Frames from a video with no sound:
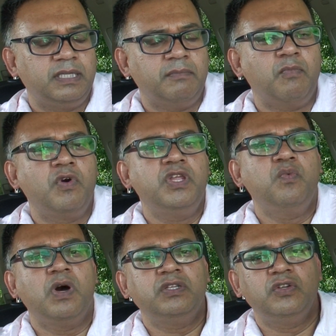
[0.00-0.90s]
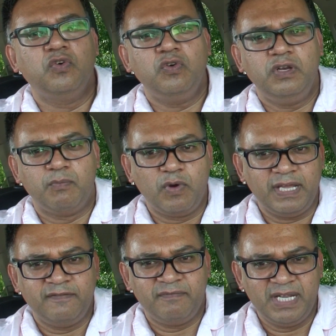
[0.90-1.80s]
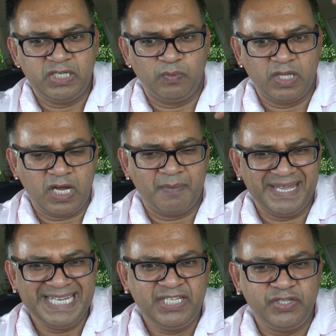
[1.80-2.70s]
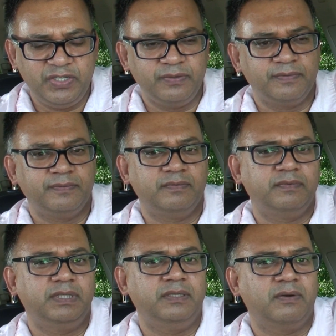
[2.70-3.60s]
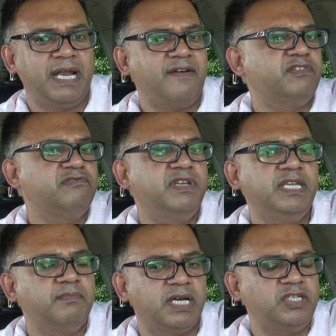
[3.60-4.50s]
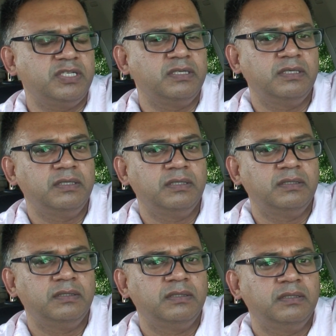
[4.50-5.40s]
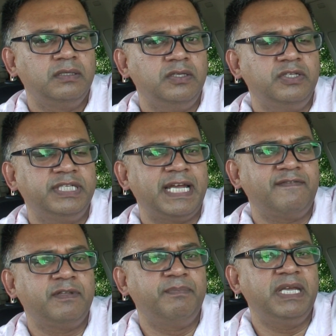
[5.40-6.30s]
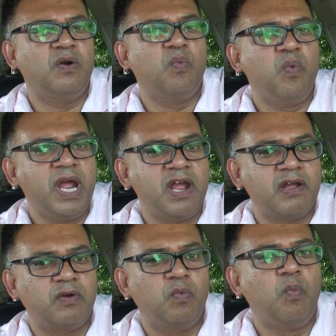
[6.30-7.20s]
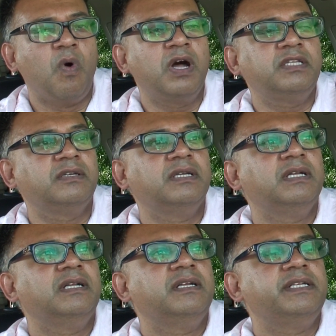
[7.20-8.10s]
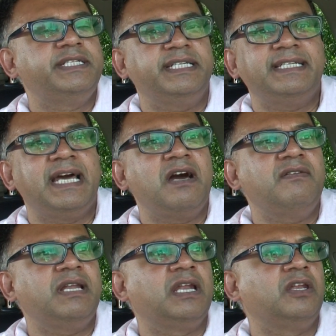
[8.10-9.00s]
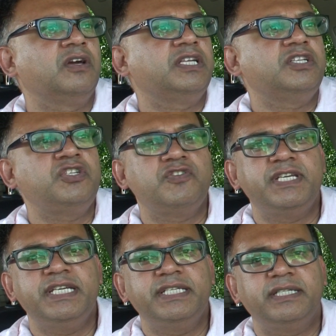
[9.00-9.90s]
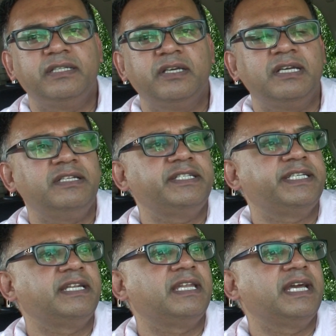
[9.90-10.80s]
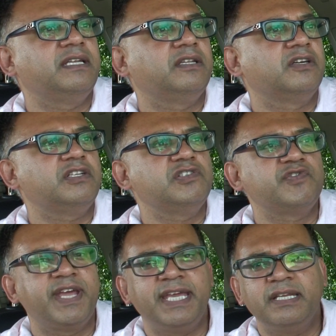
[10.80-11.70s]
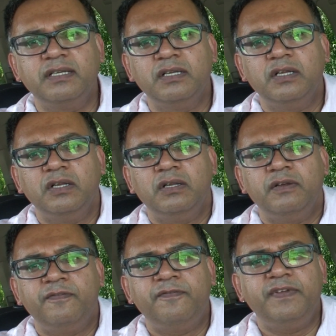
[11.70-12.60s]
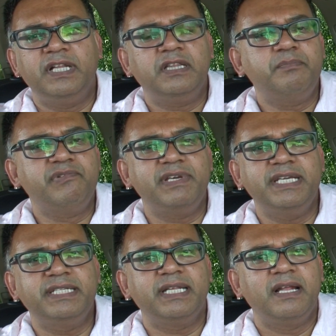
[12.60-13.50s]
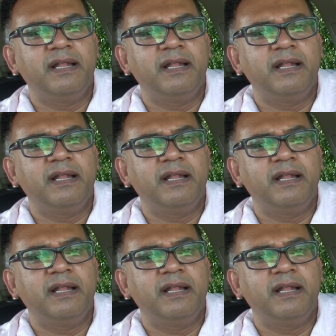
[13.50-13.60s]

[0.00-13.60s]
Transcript: The more you want to know, the more information will come into you. You don't have to read much. You just have to be aware. Want to sit down and look at the trees, look at the sunlight, look at the rain, feel the breeze,